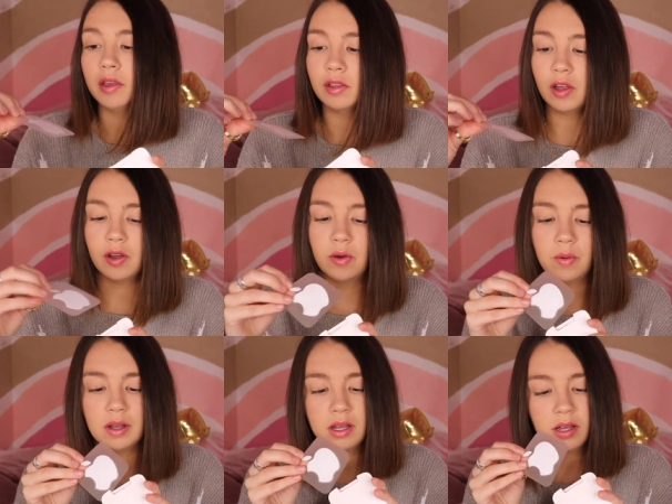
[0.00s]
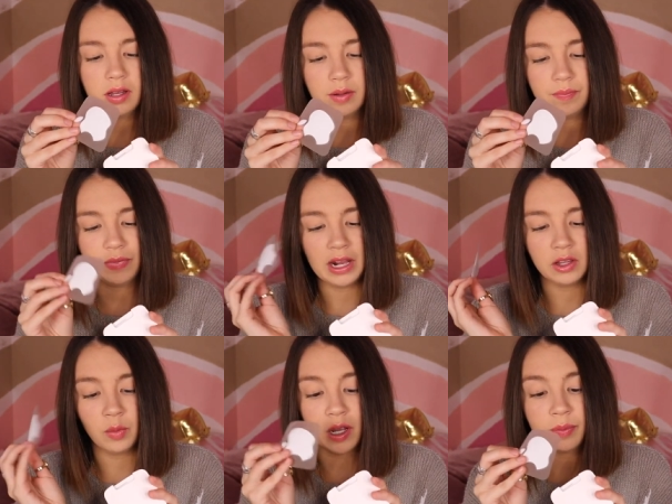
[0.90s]
you know. Um, I don't
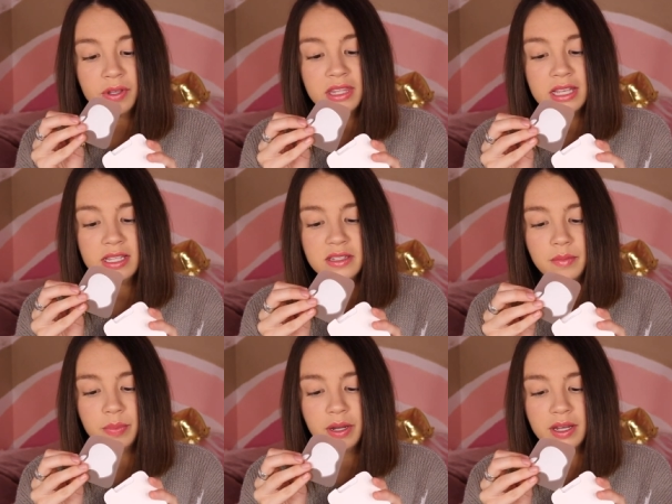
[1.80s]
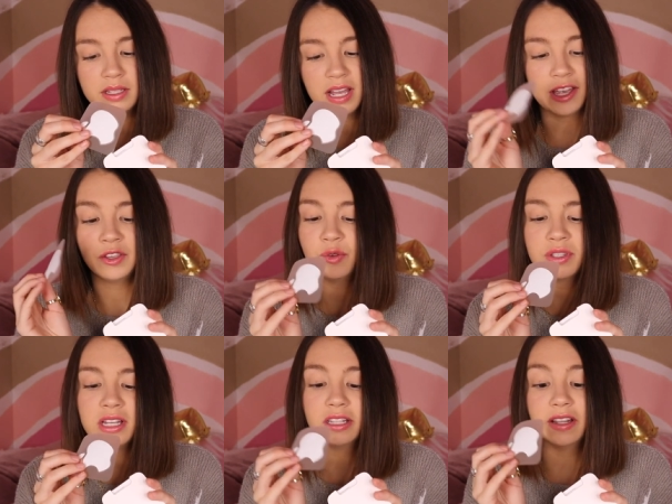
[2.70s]
know where I'd put this, but I
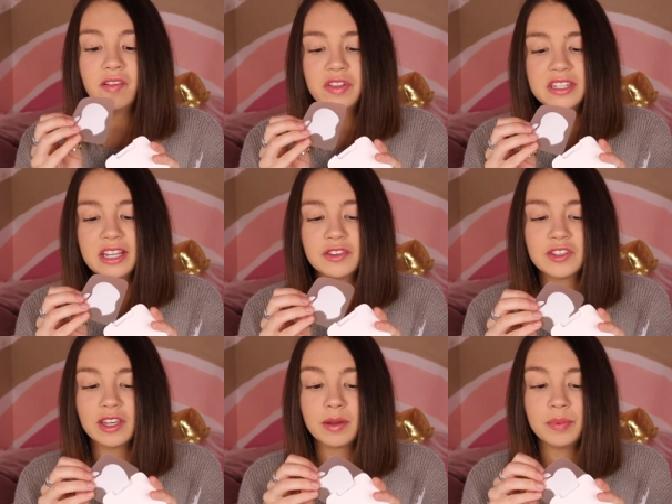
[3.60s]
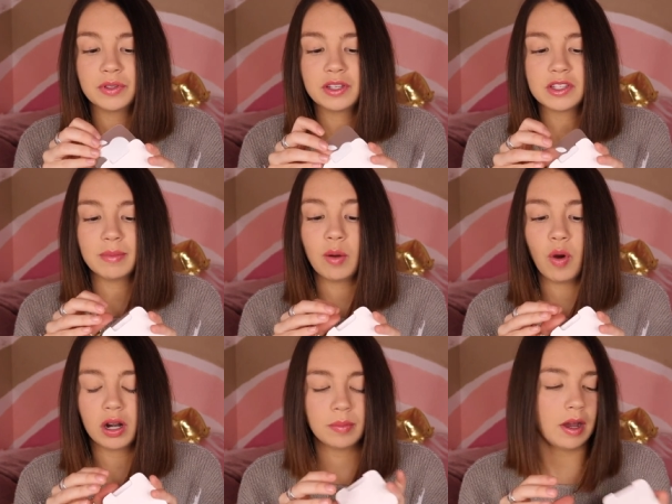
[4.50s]
used to love these. I used to like put these on my
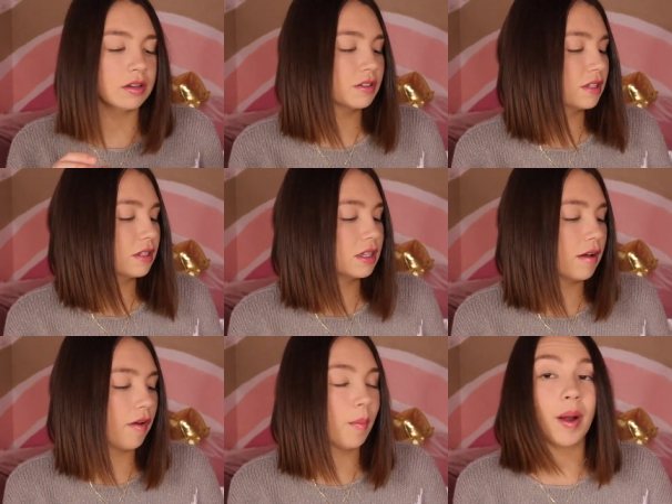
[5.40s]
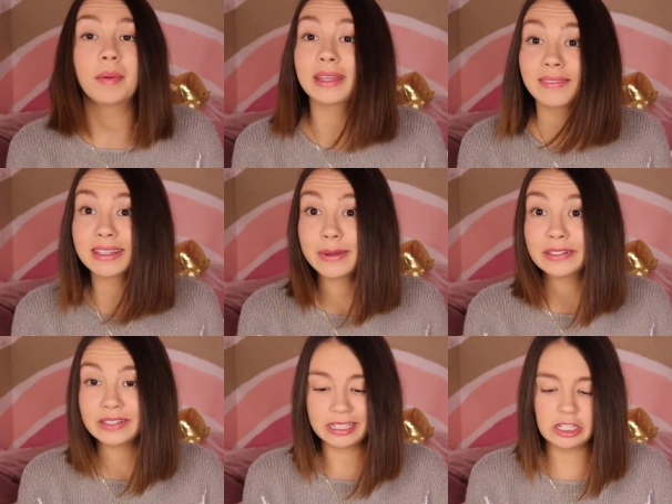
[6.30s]
water bottles and stuff. I'll probably give it to my
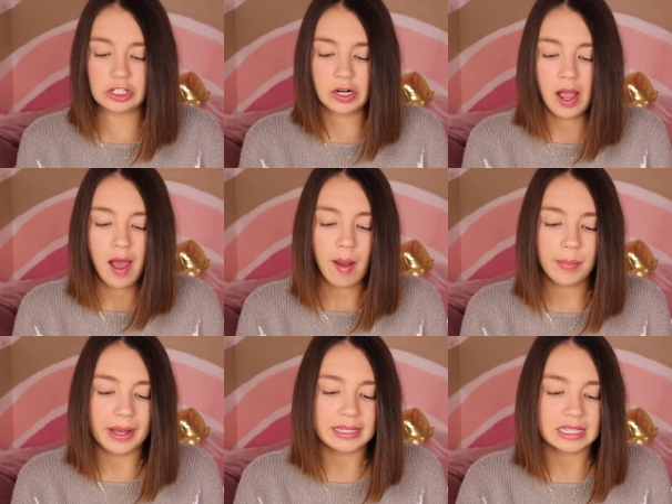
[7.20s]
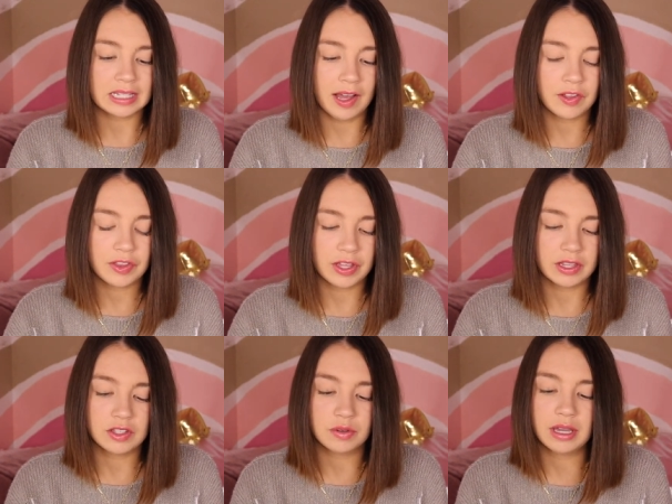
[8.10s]
little sister. But the other thing
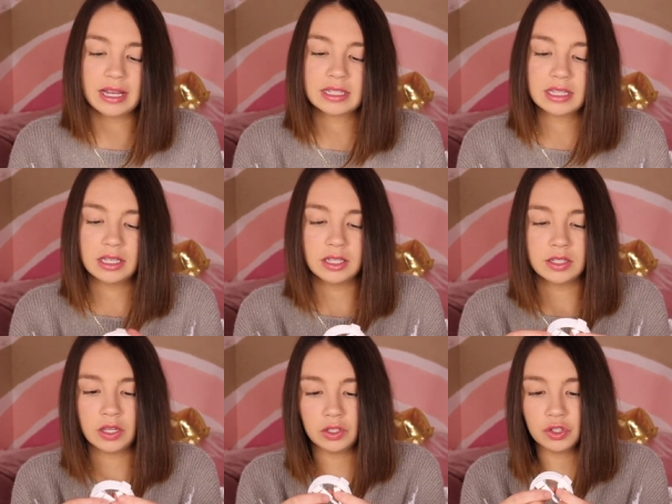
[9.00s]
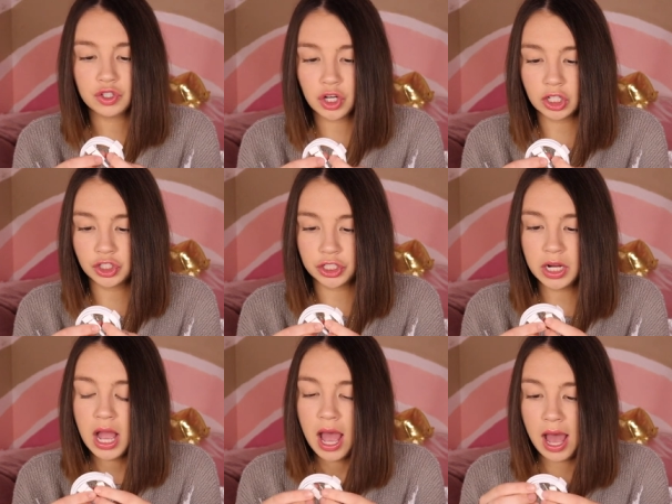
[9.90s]
that you get is the little
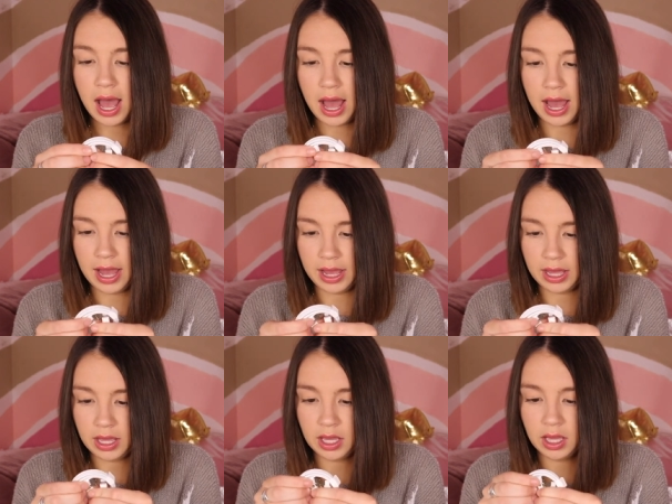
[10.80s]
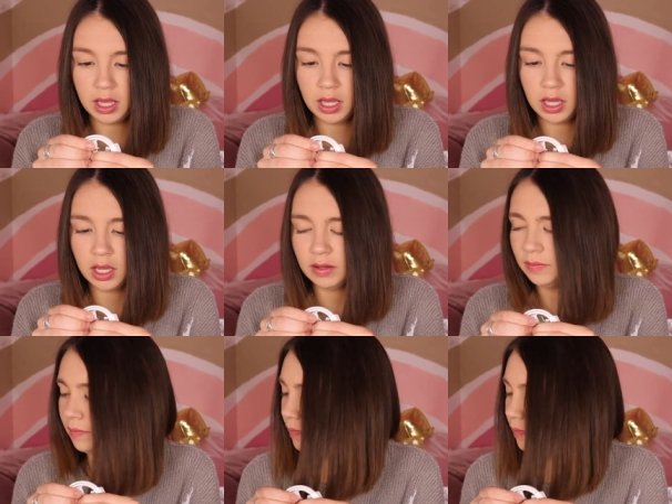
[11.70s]
charger. I